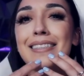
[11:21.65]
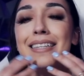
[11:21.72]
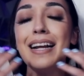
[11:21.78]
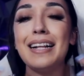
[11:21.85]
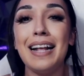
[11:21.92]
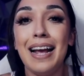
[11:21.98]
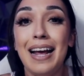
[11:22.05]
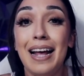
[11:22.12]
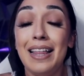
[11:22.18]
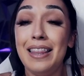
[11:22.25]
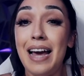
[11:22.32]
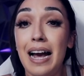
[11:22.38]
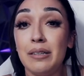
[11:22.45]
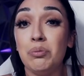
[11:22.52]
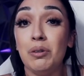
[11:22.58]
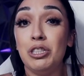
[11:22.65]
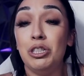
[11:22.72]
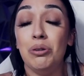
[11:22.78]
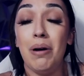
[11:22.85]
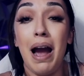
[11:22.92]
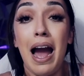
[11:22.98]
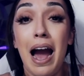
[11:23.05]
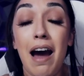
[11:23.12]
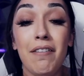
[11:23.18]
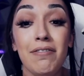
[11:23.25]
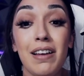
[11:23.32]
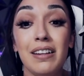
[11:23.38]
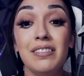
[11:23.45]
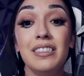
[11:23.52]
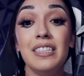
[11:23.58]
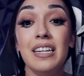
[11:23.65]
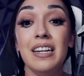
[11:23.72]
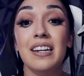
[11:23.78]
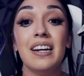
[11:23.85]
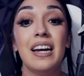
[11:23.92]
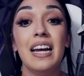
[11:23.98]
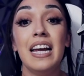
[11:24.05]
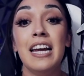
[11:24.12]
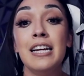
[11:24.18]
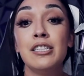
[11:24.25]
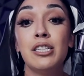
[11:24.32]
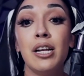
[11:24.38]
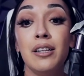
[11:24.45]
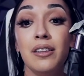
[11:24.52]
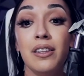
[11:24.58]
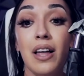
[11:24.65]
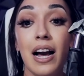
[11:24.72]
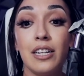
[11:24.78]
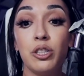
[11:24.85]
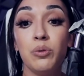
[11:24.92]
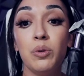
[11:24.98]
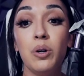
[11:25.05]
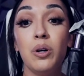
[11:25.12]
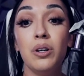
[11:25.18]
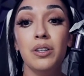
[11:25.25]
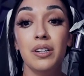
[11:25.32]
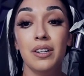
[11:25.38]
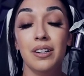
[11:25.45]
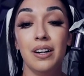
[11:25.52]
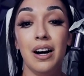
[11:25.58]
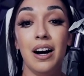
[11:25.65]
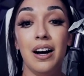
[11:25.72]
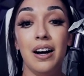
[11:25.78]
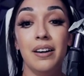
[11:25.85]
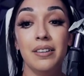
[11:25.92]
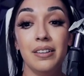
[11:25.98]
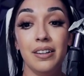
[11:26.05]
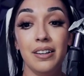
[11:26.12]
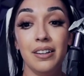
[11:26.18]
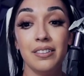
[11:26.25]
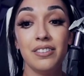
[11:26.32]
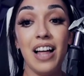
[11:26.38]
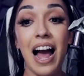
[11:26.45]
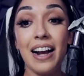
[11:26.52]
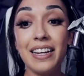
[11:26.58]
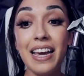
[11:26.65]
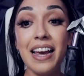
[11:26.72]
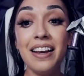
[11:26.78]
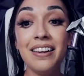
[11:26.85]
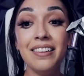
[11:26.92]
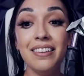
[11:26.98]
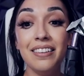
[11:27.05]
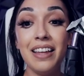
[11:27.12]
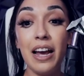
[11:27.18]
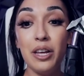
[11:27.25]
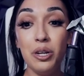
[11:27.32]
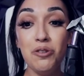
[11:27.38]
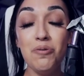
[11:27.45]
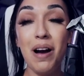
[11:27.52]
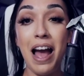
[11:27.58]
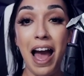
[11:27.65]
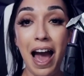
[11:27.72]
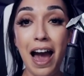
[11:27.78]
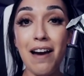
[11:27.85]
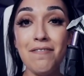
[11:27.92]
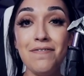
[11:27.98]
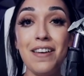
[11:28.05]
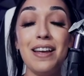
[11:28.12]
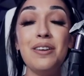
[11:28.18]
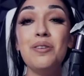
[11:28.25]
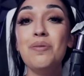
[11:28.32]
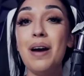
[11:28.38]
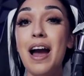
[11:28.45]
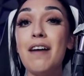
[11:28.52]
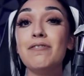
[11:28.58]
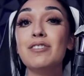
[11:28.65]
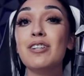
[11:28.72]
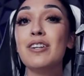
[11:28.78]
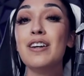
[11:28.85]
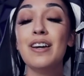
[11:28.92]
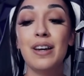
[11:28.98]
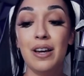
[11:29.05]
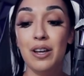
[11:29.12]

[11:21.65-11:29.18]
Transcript: Like, that's what you have. That's the intellectual lacking that you have, that you have to